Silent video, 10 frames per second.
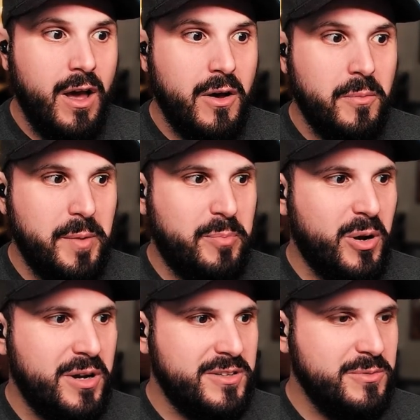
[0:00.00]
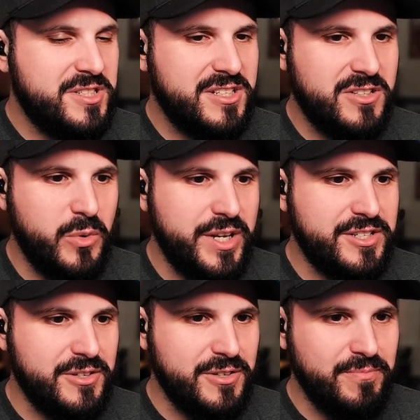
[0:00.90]
What,
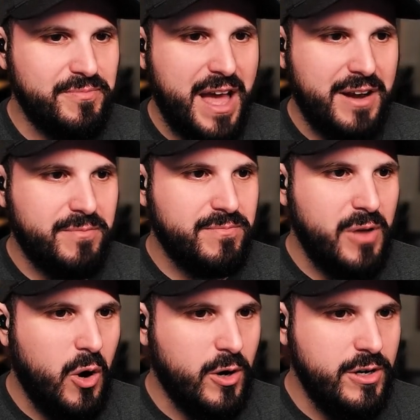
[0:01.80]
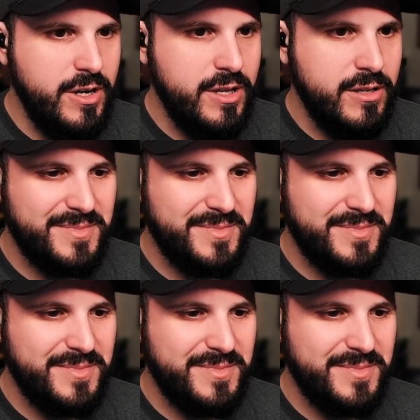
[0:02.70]
squeezer right that hard?